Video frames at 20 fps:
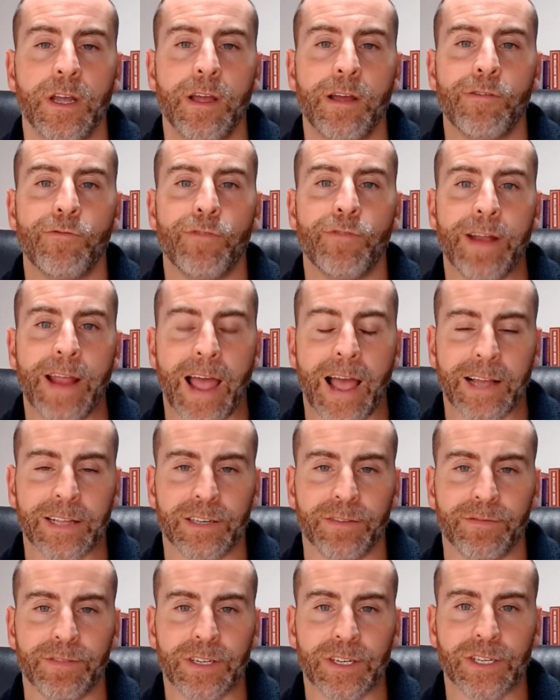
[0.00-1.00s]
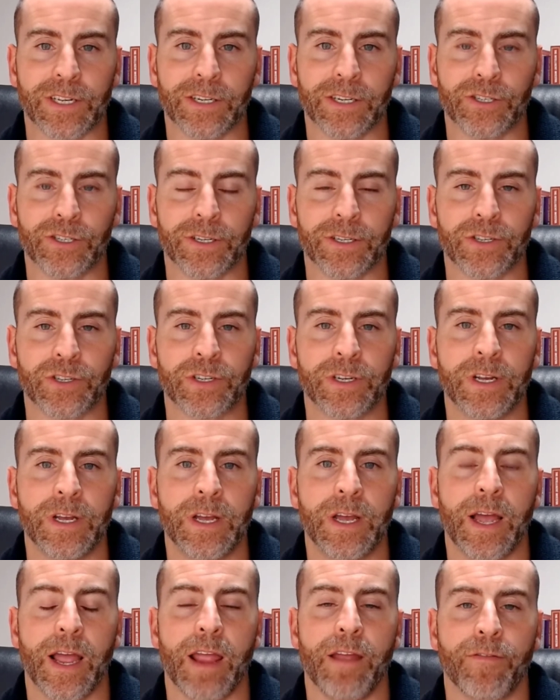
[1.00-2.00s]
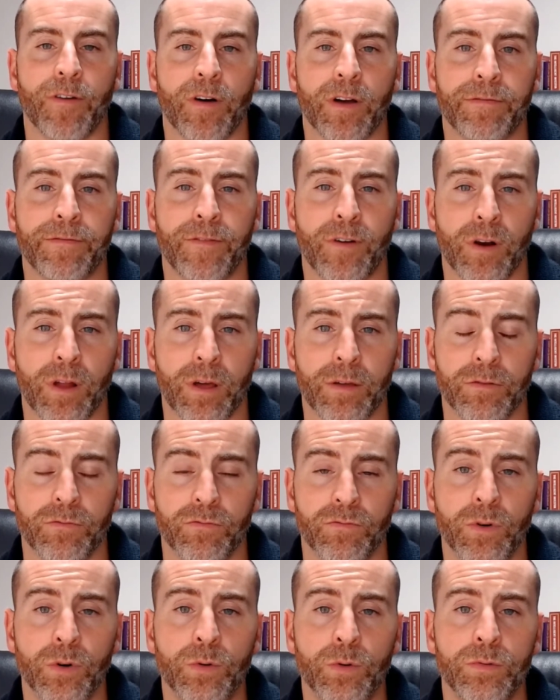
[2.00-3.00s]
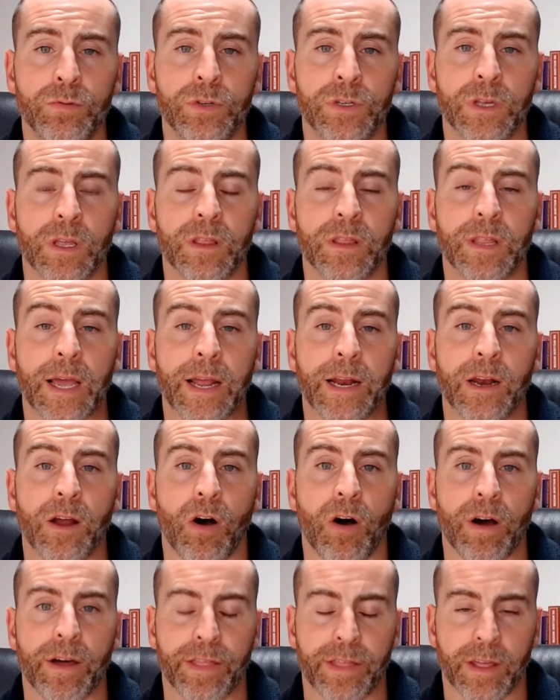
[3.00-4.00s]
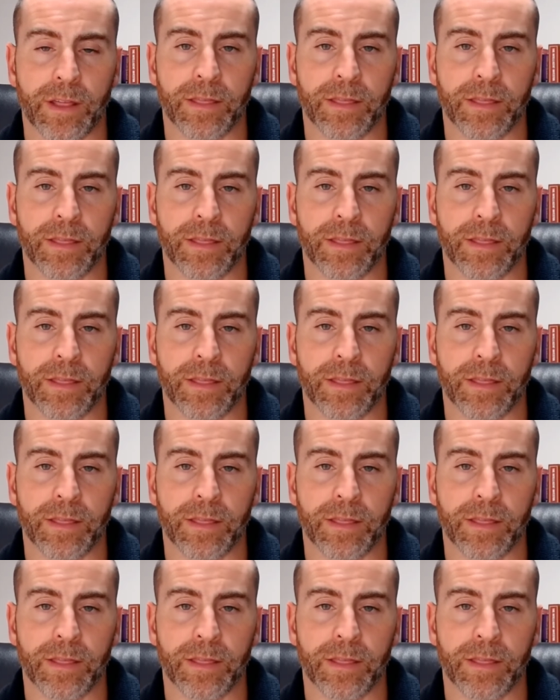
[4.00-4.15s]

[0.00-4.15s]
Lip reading: reactive decisions. If I follow the rules, then I think